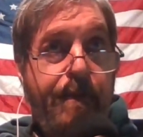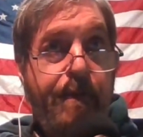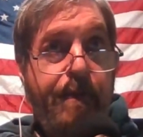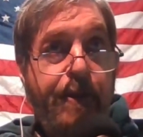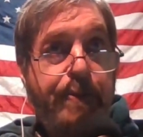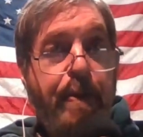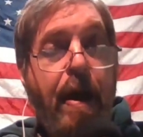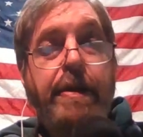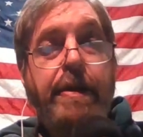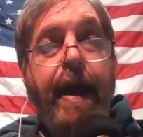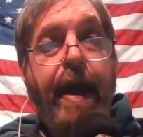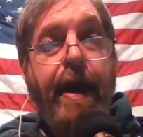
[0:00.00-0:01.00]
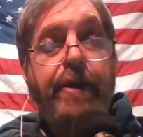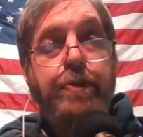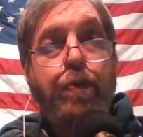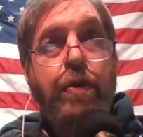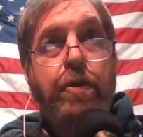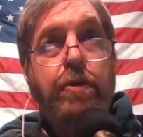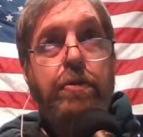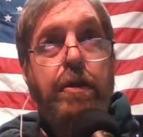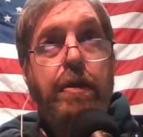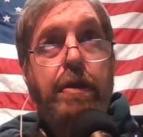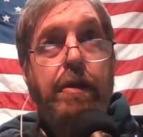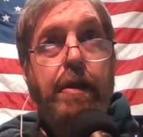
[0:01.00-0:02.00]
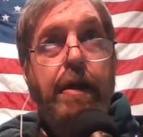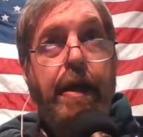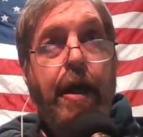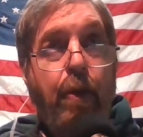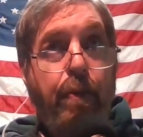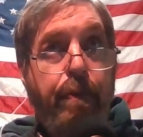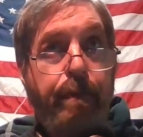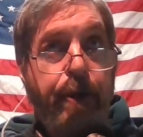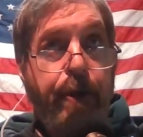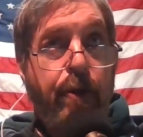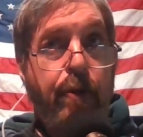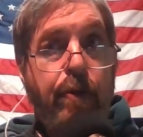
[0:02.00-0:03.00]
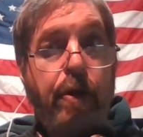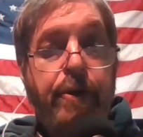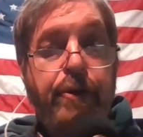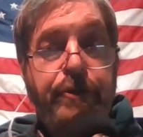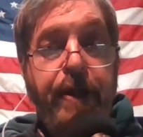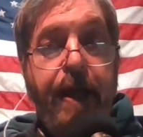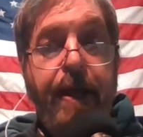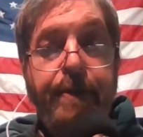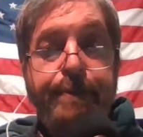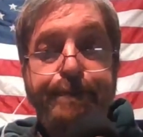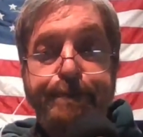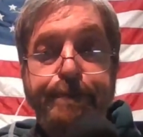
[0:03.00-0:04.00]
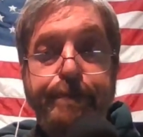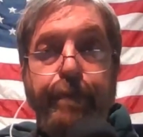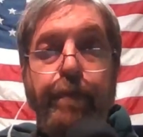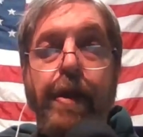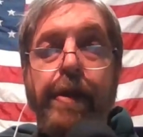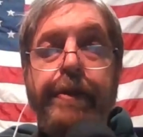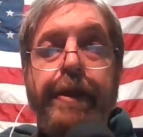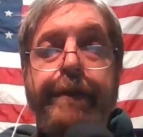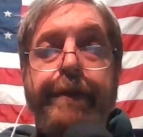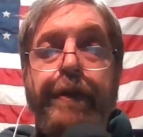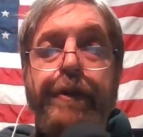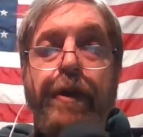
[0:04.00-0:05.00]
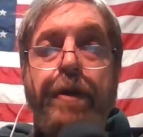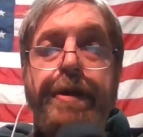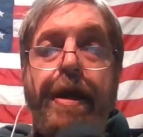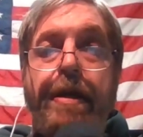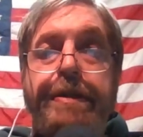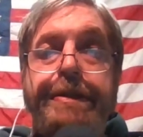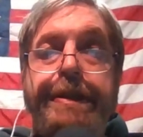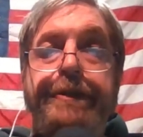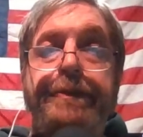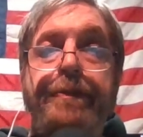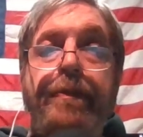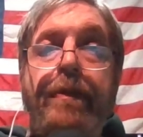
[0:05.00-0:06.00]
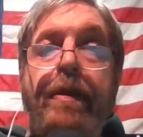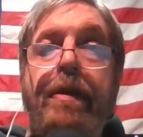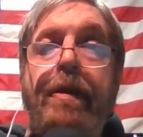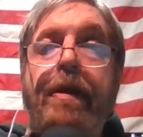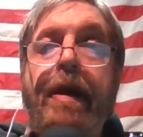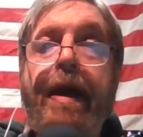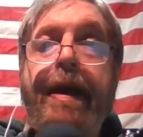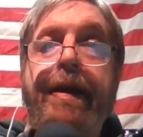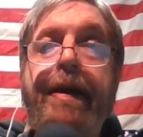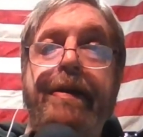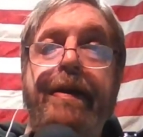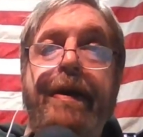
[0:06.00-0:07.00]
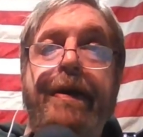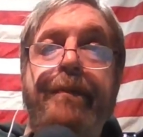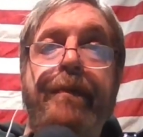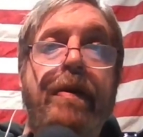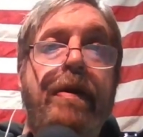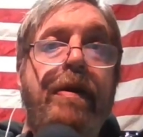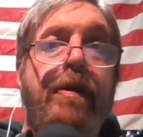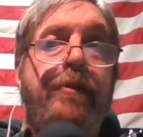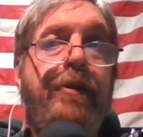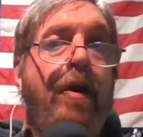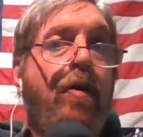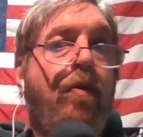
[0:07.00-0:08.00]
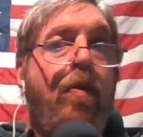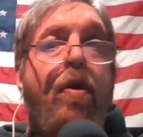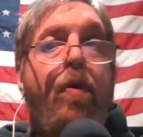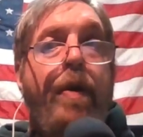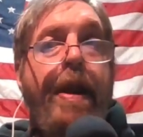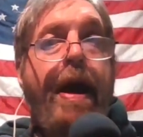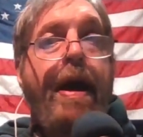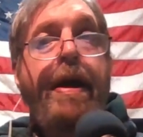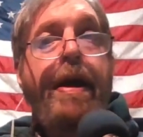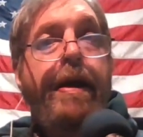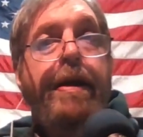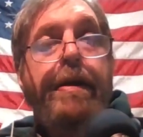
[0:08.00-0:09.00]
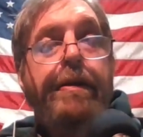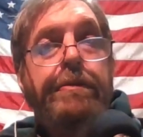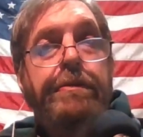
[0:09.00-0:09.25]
this podcast will help you understand the different terminologies. And so when I